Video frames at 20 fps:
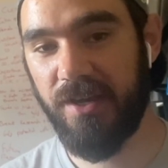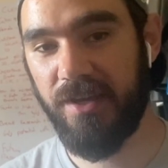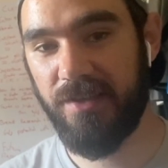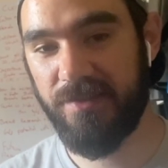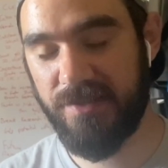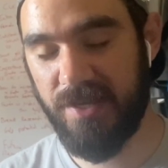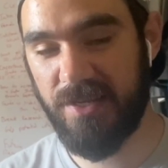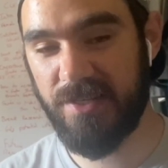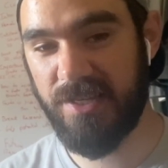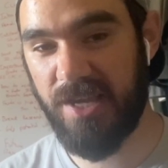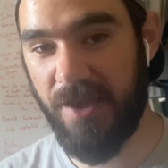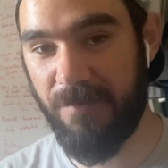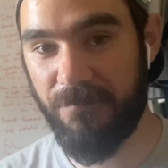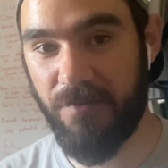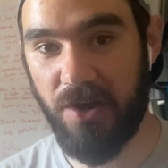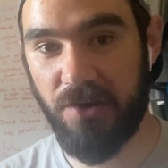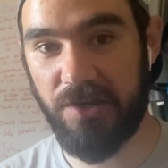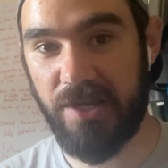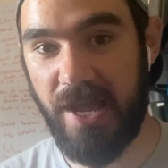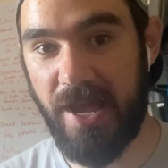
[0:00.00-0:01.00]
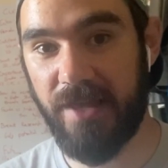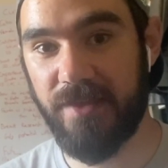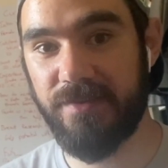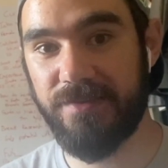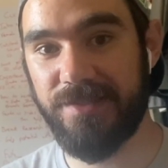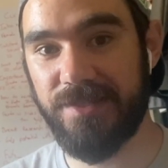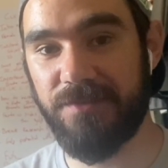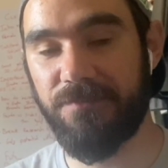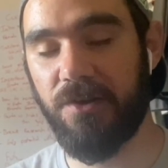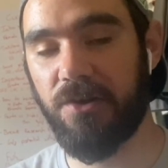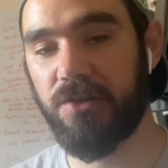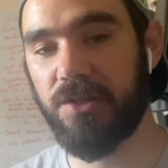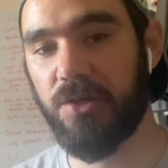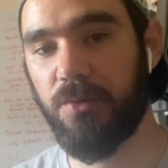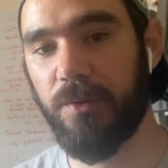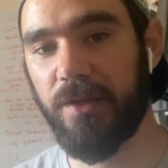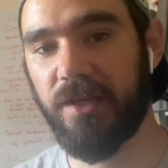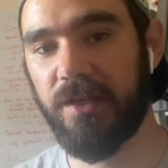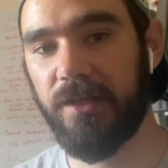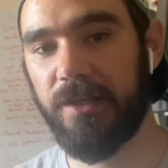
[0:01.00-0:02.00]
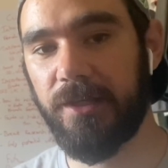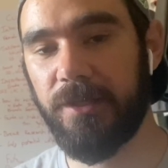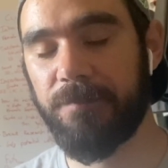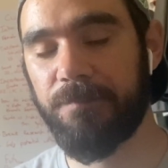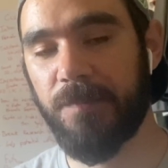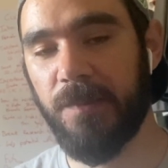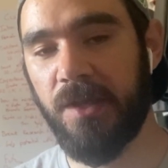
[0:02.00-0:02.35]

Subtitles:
and tend to get very handsy very quickly.